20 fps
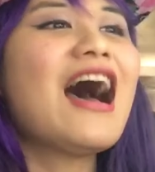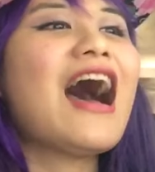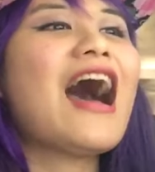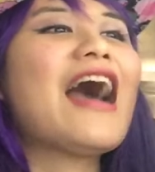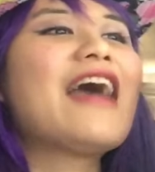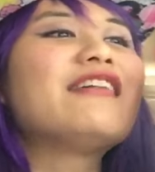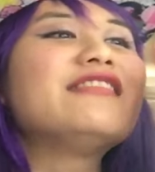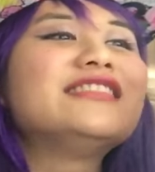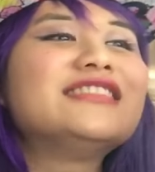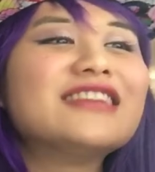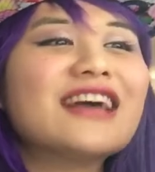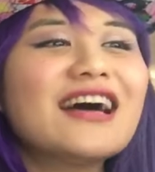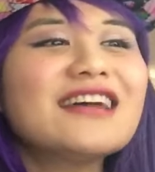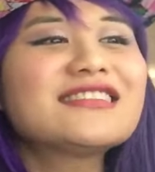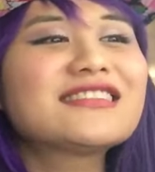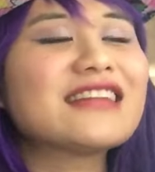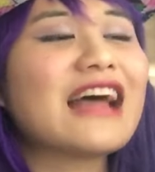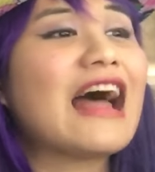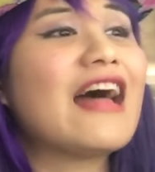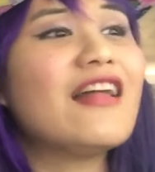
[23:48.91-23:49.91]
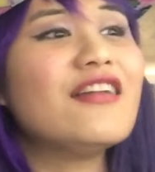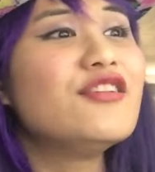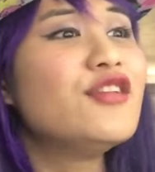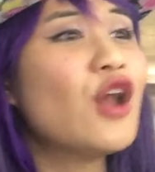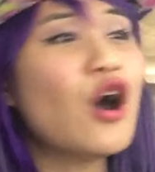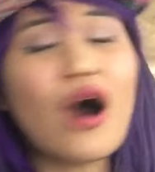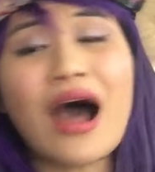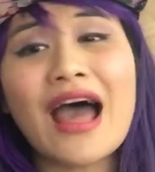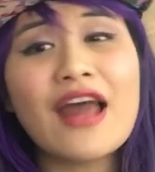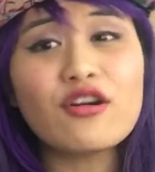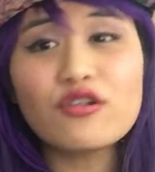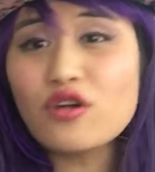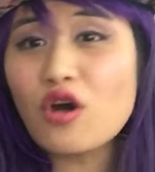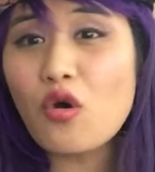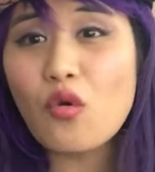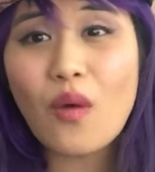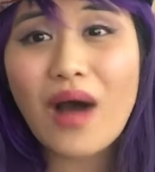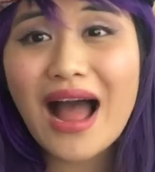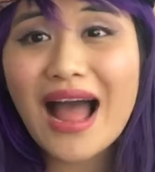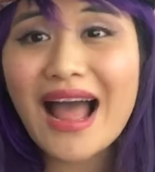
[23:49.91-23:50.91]
I don't
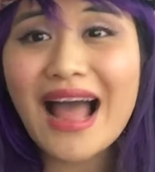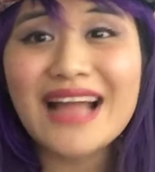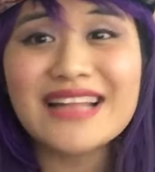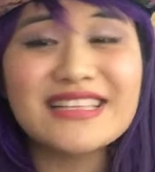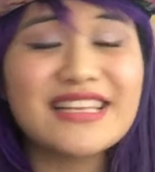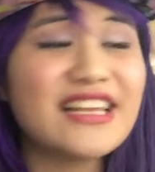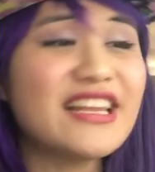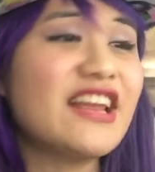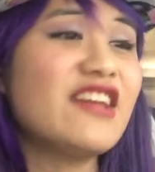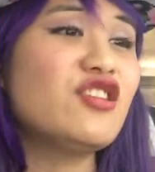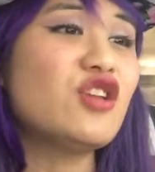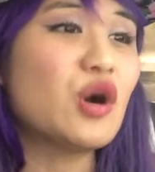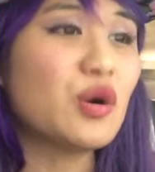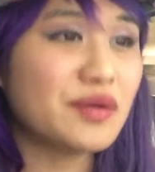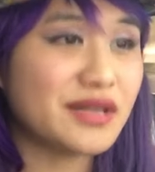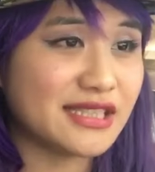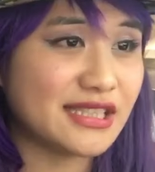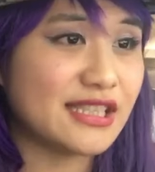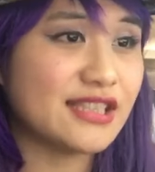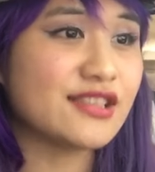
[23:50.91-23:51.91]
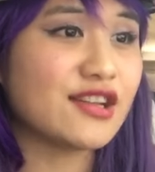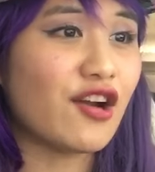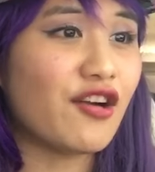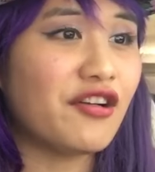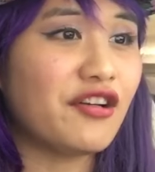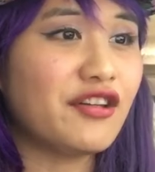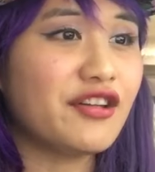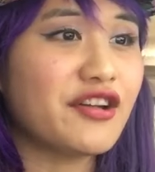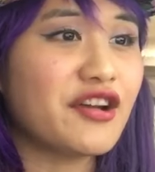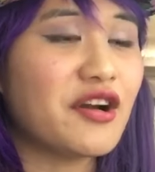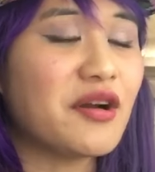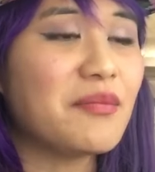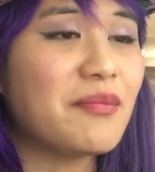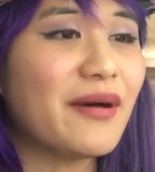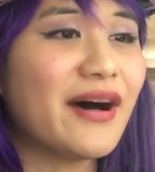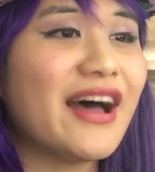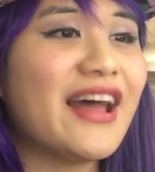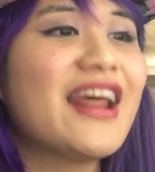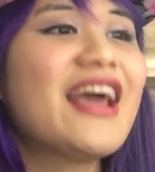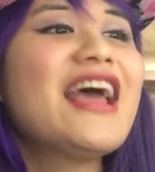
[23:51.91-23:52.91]
know why I didn't notice this earlier,
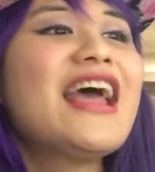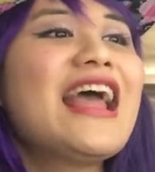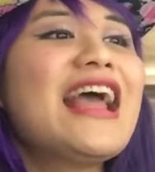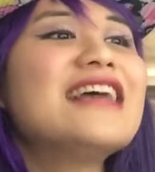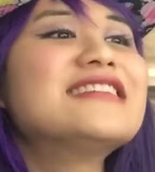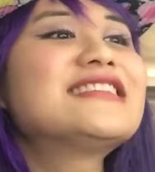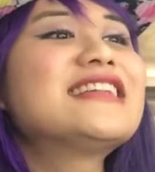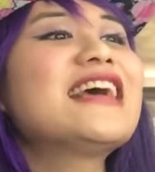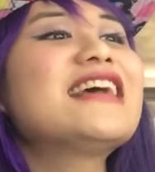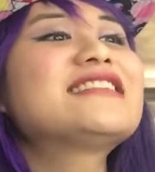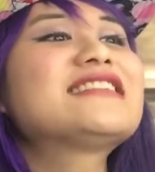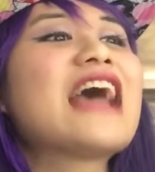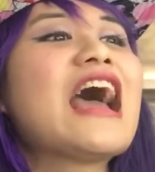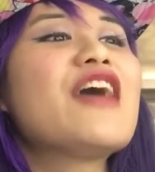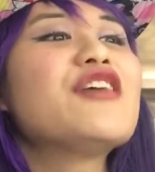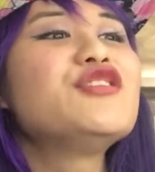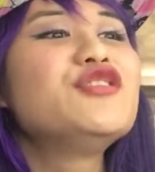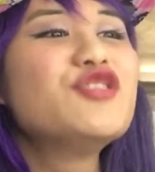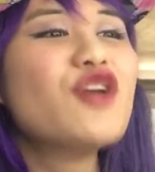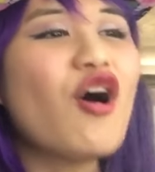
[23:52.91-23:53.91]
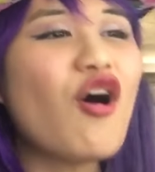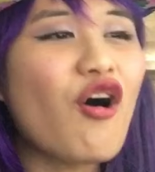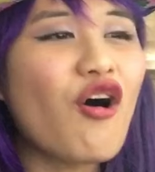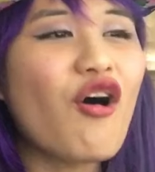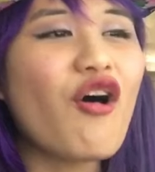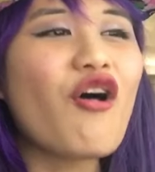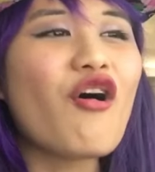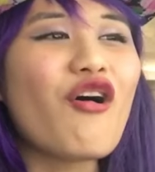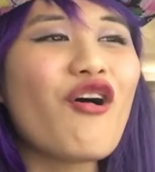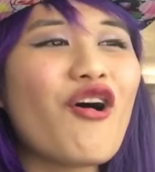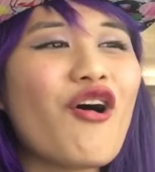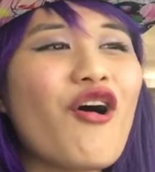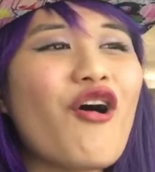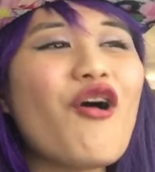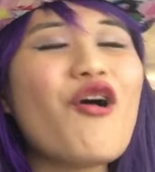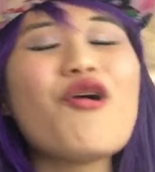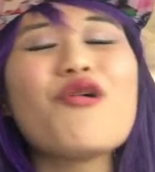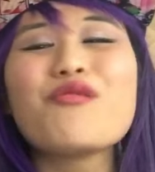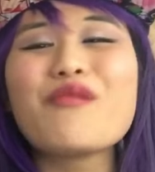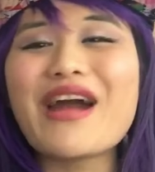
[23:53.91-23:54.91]
but it says, yo ho ho
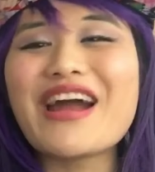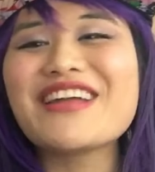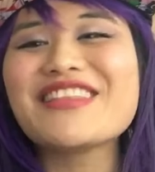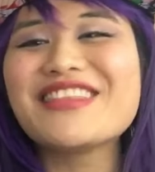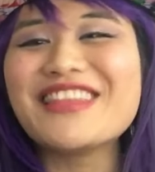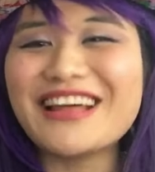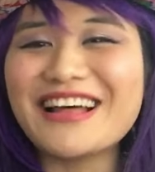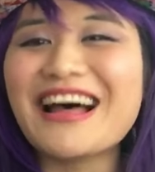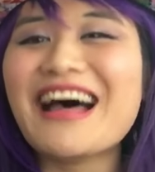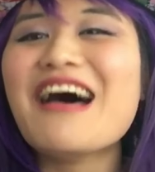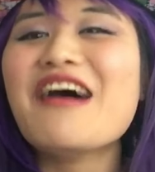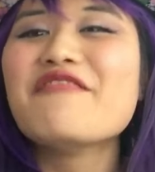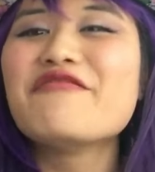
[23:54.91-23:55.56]
ho, where the